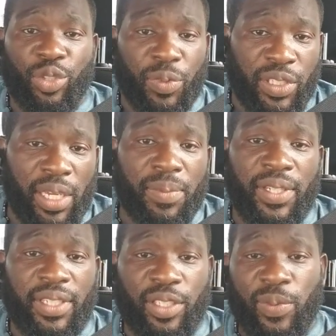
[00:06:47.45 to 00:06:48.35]
to protect me
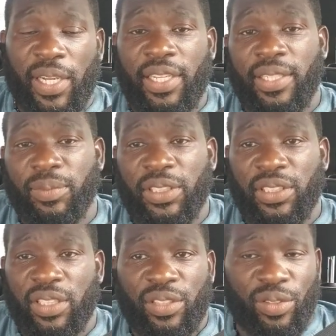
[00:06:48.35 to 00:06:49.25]
against my enemies
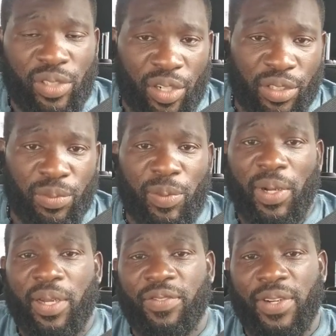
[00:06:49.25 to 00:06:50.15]
who costing me my